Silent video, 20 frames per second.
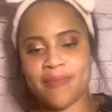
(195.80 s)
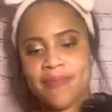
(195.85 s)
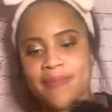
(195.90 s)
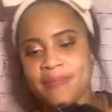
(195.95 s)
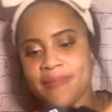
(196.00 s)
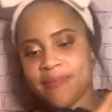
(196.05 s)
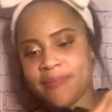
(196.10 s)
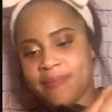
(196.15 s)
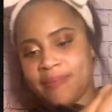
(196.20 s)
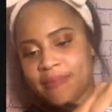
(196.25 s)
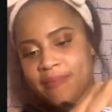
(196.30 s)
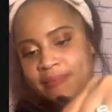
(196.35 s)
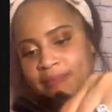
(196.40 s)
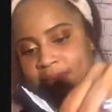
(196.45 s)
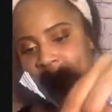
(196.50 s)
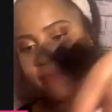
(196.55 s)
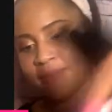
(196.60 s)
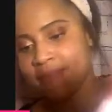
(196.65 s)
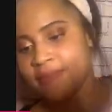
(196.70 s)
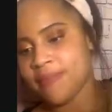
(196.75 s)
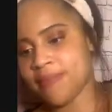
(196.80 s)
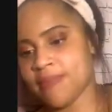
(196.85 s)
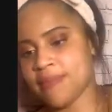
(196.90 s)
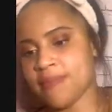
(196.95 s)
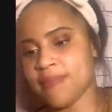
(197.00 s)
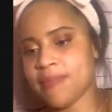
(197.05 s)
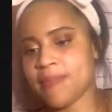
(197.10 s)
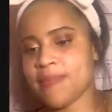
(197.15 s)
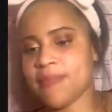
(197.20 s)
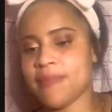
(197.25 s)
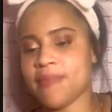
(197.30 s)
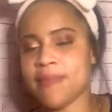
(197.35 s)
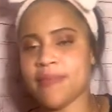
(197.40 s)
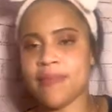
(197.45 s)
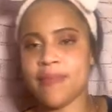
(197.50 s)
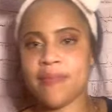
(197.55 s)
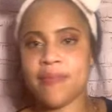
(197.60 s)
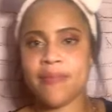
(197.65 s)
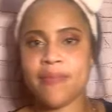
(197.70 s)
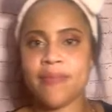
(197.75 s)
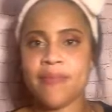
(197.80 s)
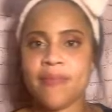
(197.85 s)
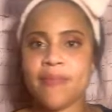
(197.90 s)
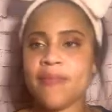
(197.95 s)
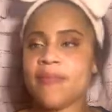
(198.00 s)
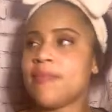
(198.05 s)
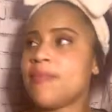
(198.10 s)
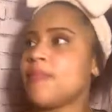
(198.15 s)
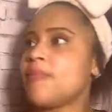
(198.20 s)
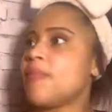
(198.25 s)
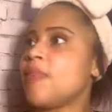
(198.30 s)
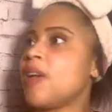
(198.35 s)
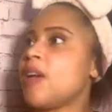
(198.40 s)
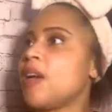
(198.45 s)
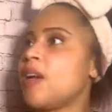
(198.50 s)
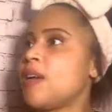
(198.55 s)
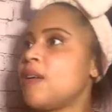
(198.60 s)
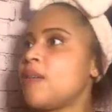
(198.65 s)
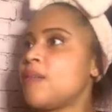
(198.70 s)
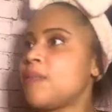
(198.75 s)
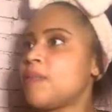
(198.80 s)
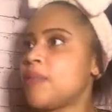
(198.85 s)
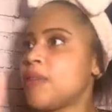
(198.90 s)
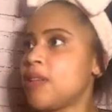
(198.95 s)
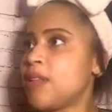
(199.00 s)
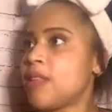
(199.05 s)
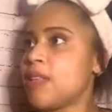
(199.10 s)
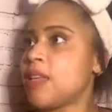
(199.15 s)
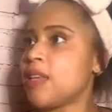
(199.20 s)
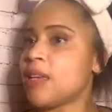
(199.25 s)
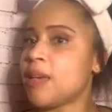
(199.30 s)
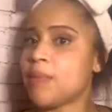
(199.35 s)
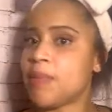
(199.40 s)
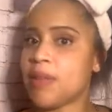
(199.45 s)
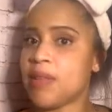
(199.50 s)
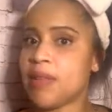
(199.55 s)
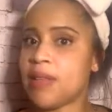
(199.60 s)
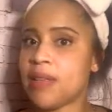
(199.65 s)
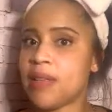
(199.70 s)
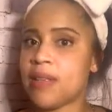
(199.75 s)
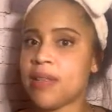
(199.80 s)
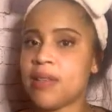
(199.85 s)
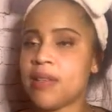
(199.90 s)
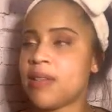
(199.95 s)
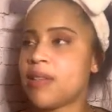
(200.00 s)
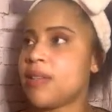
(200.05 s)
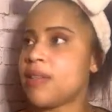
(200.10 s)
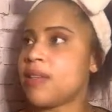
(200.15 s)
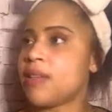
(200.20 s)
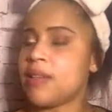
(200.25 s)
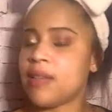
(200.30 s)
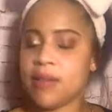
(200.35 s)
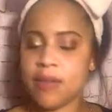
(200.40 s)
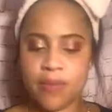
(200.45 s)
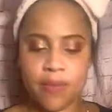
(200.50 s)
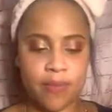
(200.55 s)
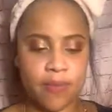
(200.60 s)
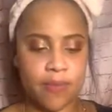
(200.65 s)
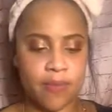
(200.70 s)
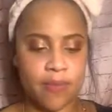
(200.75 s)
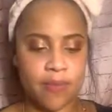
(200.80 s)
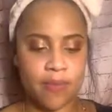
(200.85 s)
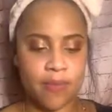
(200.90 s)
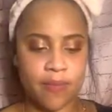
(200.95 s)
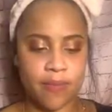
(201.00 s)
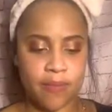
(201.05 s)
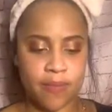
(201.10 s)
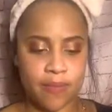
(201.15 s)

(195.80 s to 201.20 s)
No words are spoken by the person on screen.